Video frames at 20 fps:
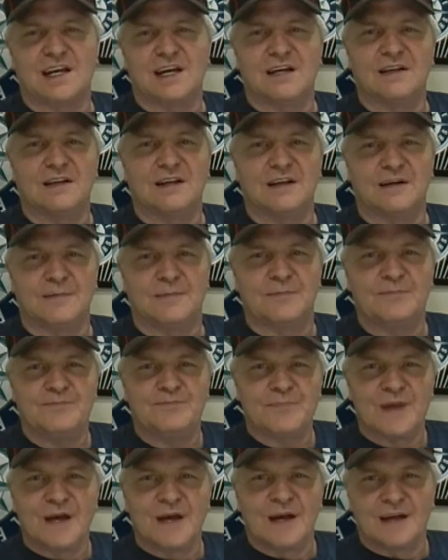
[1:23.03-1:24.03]

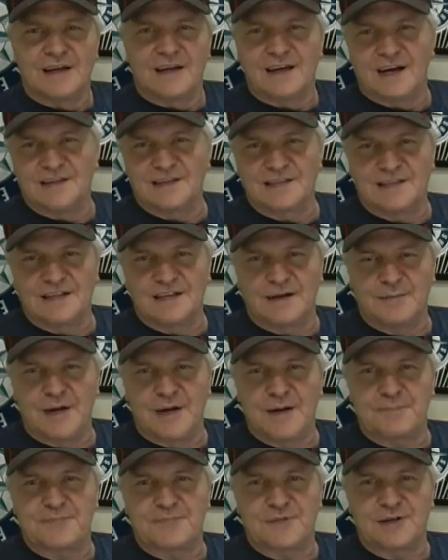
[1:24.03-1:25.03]
Gilliam, got to come
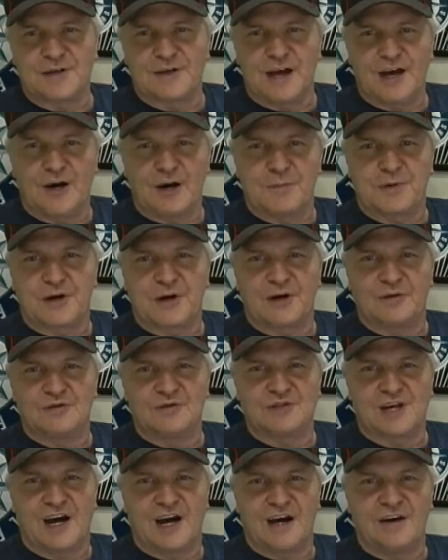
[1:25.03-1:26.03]
up to help
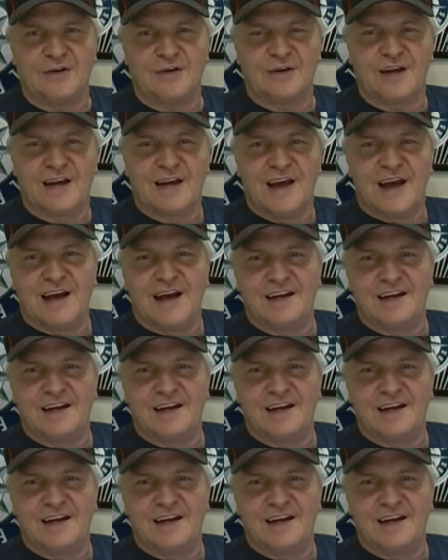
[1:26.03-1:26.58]
coach out.